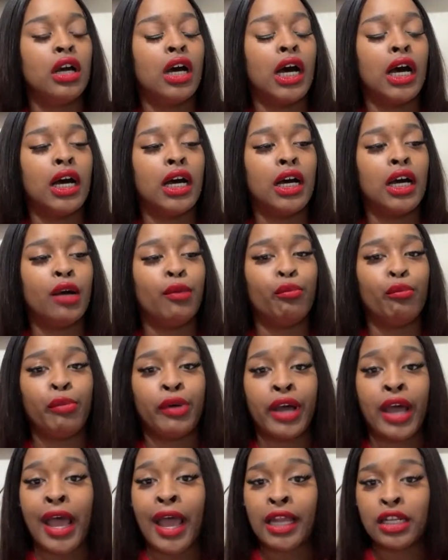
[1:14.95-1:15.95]

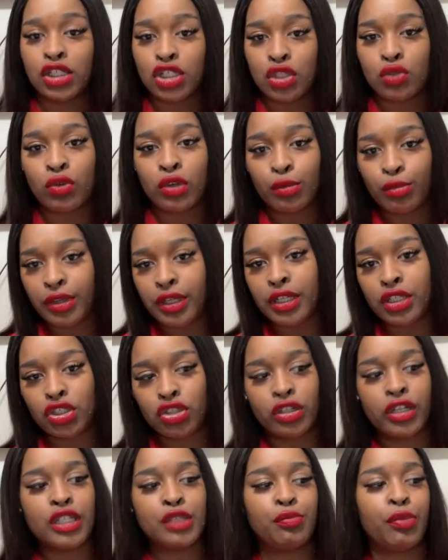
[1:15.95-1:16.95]
But I just want to be as
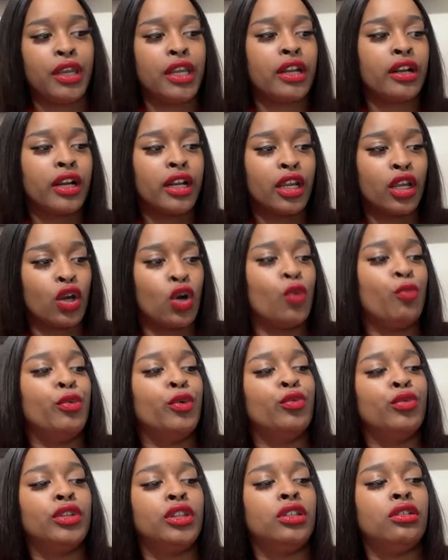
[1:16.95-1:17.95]
transparent and
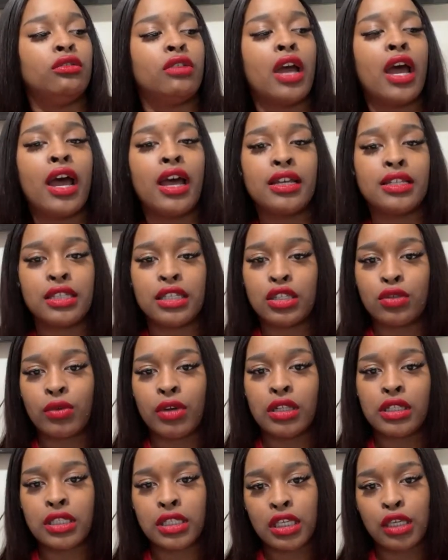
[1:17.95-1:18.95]
open with you guys, as
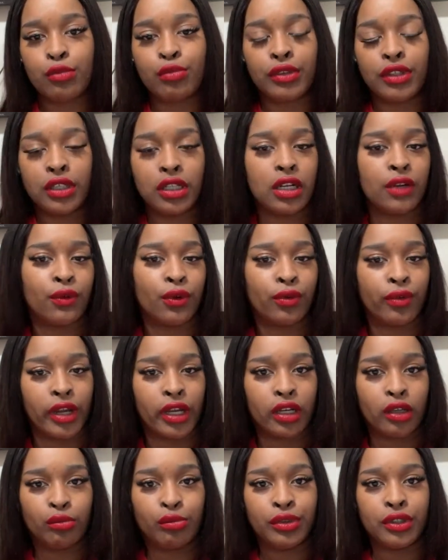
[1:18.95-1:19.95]
well as keep good of a
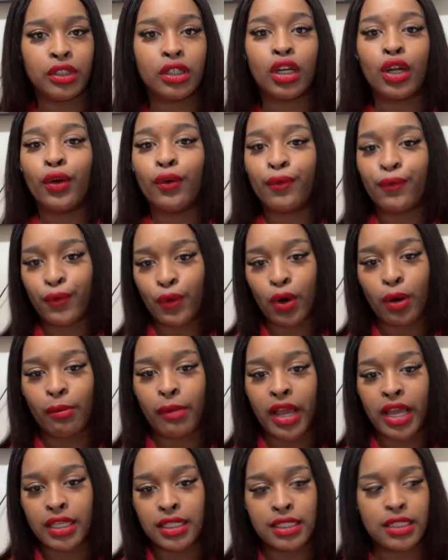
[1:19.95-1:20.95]
record book for
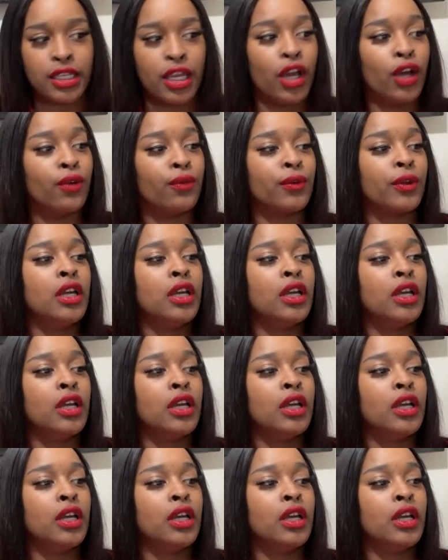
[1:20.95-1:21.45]
myself.